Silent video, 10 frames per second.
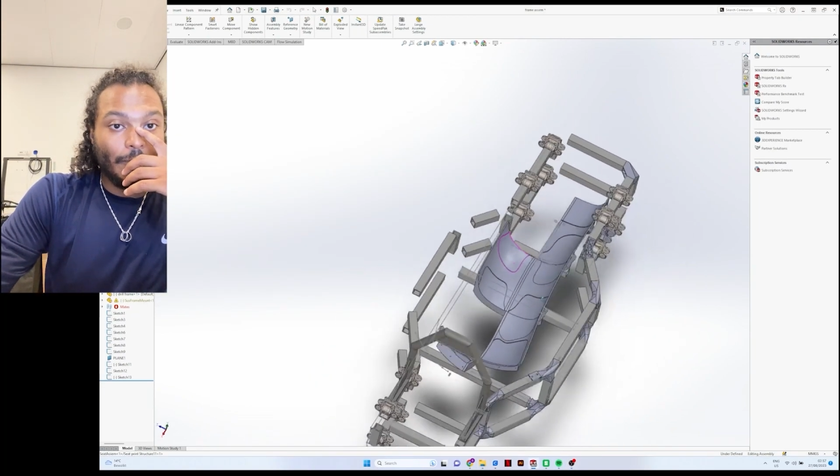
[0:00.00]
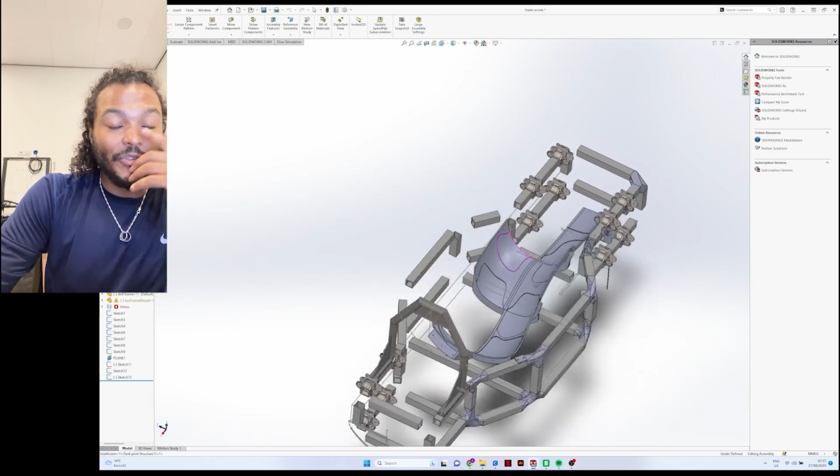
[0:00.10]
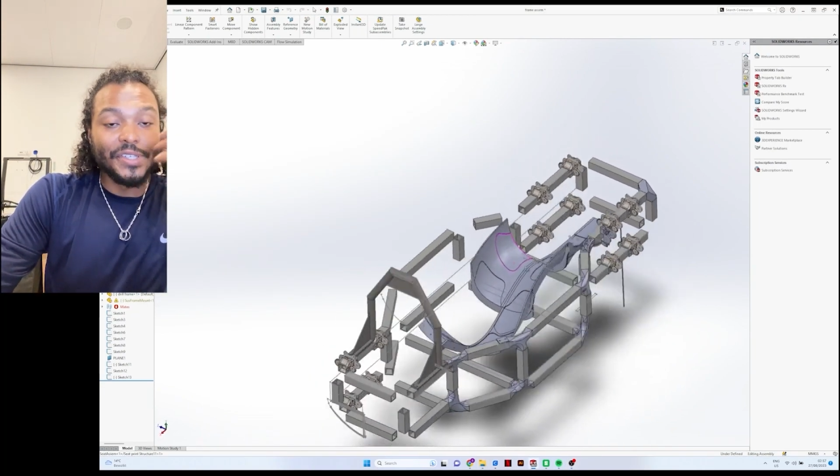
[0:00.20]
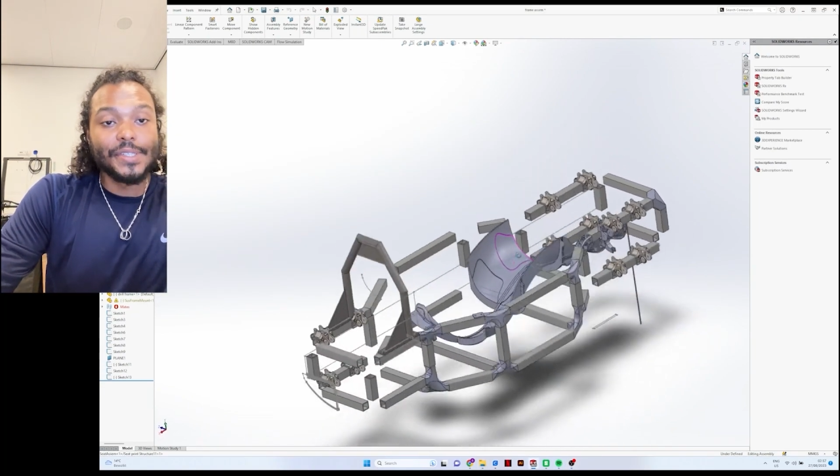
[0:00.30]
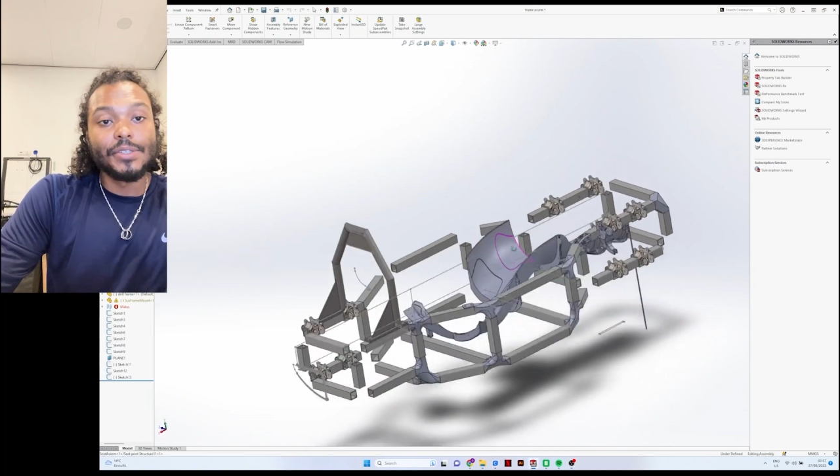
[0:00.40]

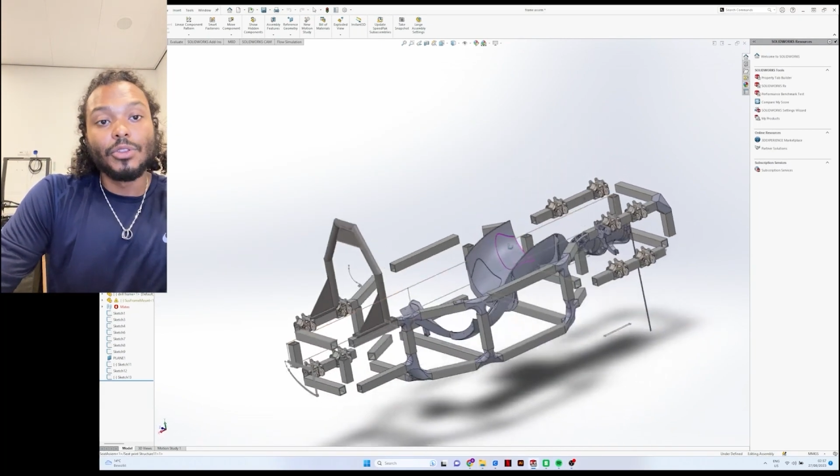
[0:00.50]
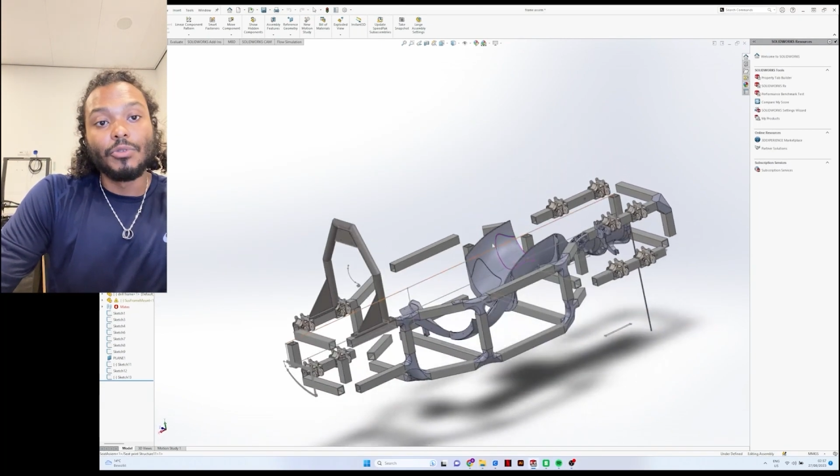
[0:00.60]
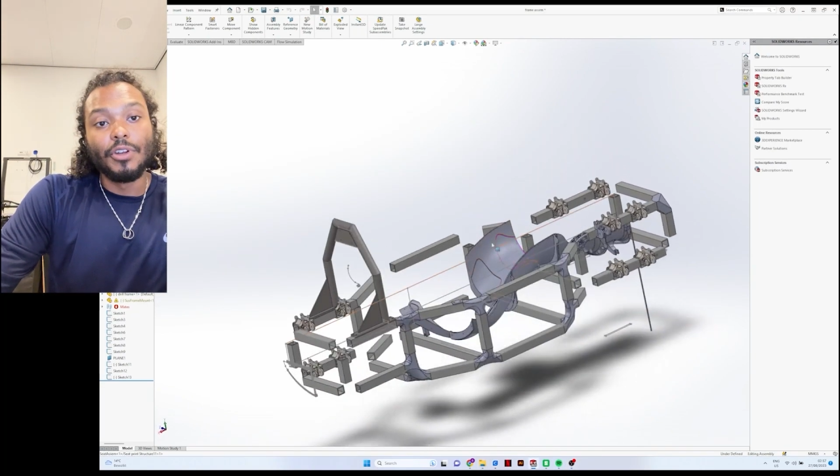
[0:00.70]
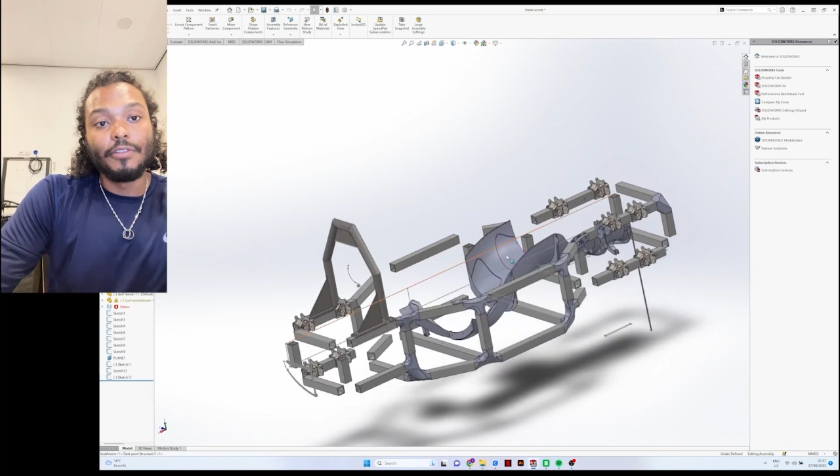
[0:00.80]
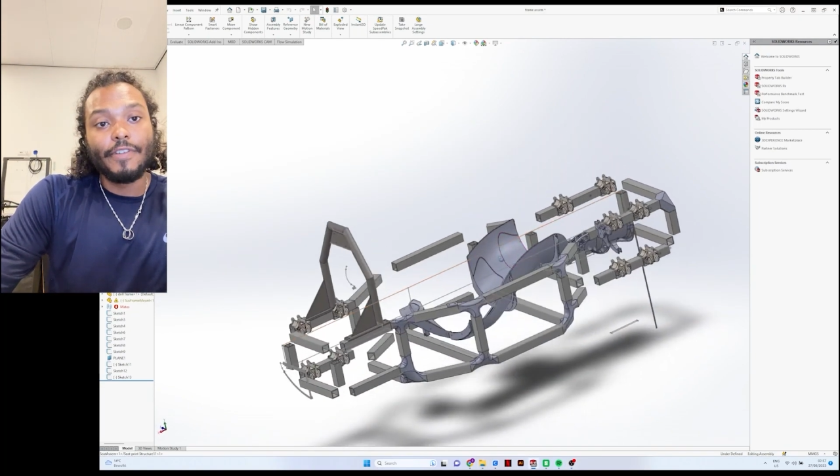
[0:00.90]
This is the
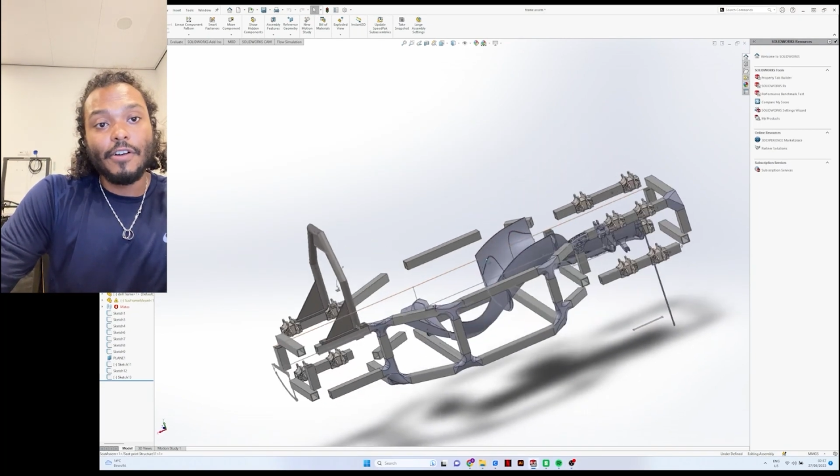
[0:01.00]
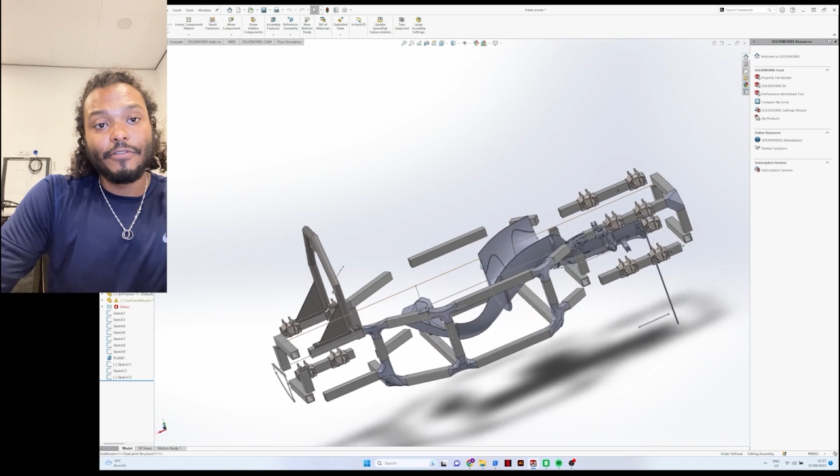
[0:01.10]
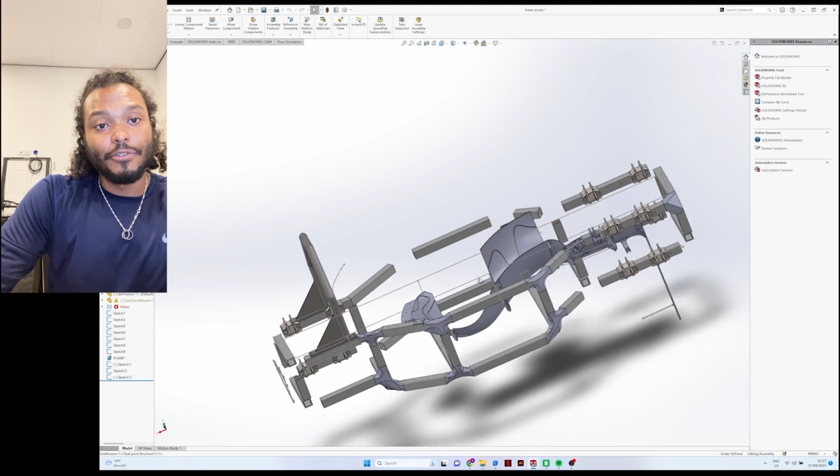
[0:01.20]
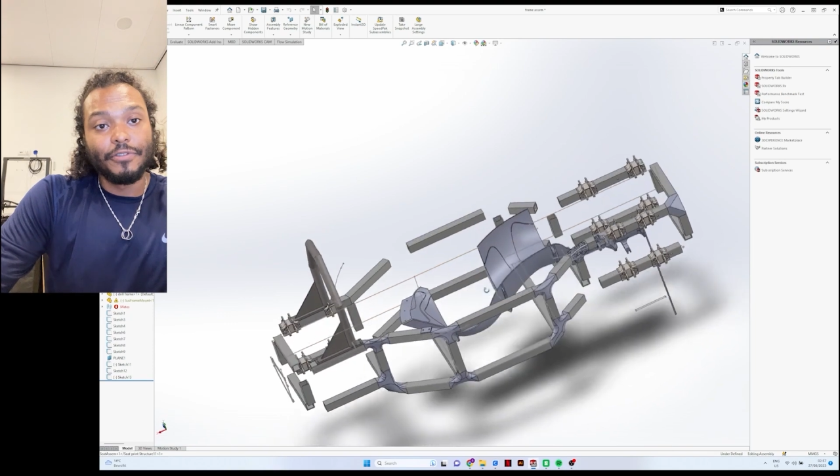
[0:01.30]
3D file for the